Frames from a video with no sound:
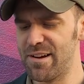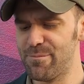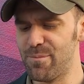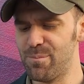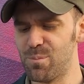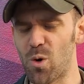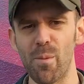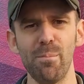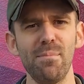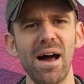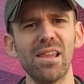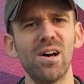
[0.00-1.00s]
of more
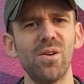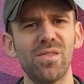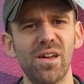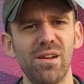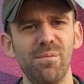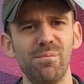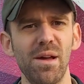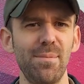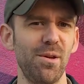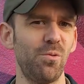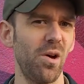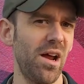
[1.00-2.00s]
mellow than
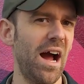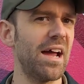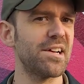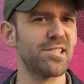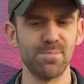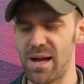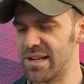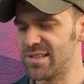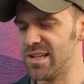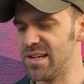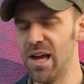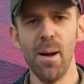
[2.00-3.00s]
maybe what I
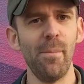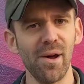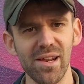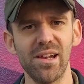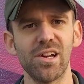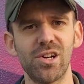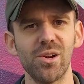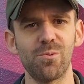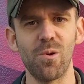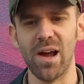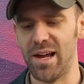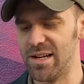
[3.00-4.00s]
expected, but in a good
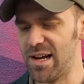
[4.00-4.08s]
way.